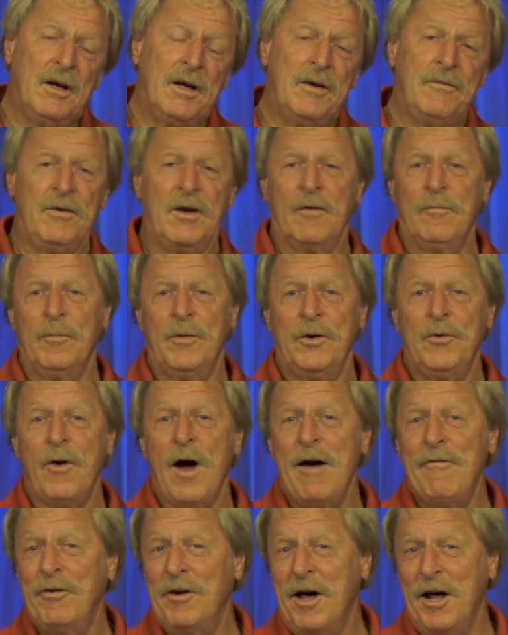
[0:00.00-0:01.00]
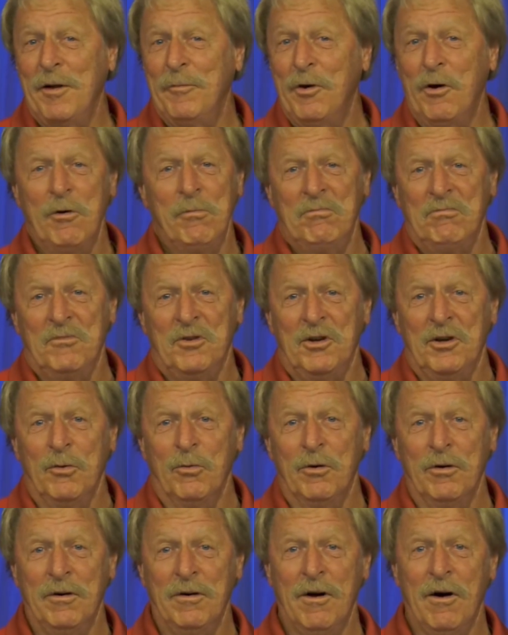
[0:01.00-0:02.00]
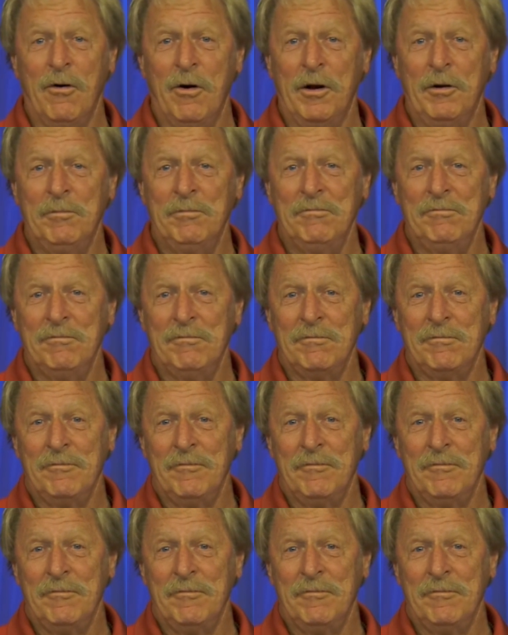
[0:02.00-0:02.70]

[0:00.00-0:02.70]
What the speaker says: If you haven't been driving on them, though, you wouldn't know it.